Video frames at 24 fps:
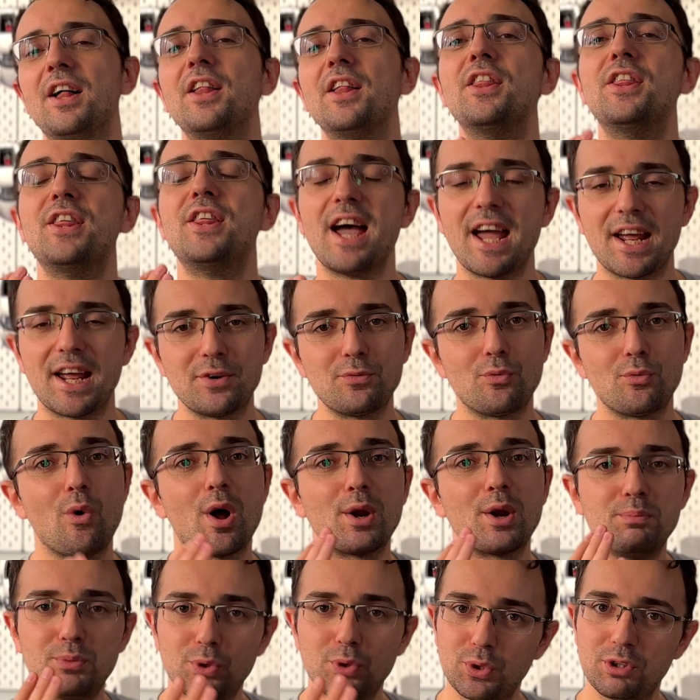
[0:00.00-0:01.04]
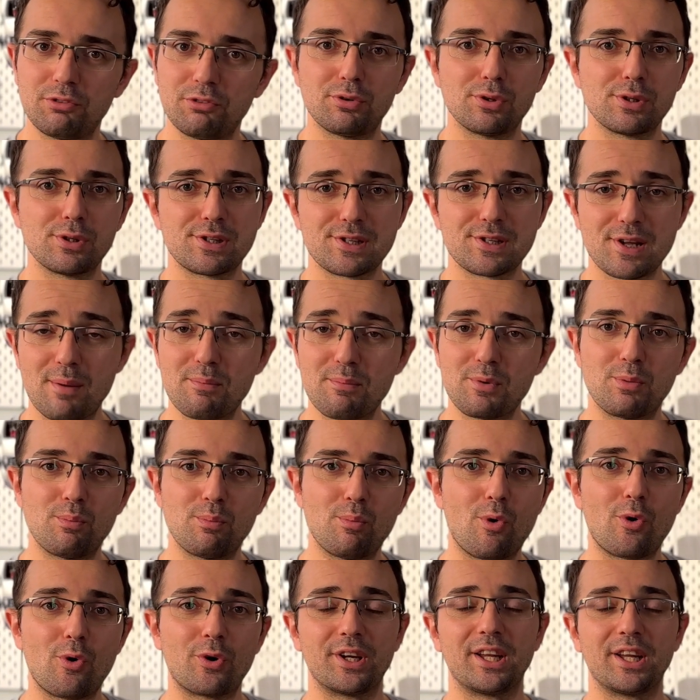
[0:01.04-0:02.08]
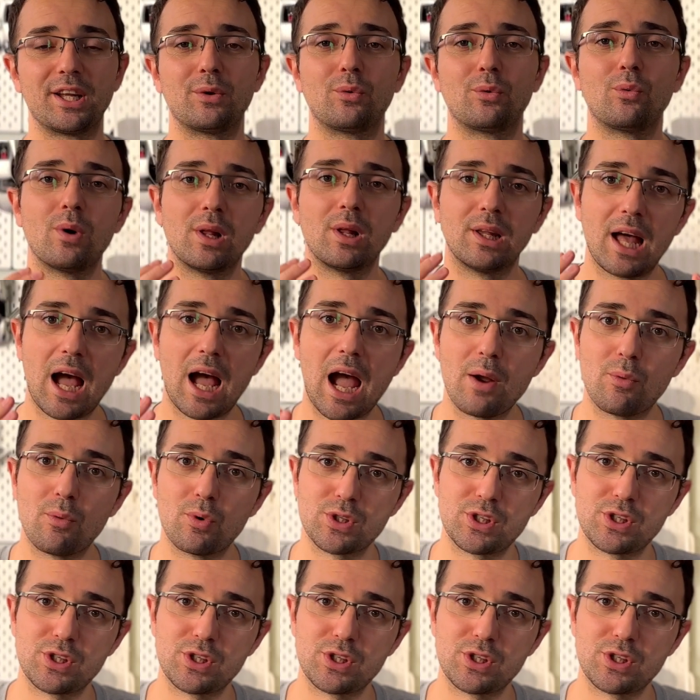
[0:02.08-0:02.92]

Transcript: Then, one beautiful summer morning, while I was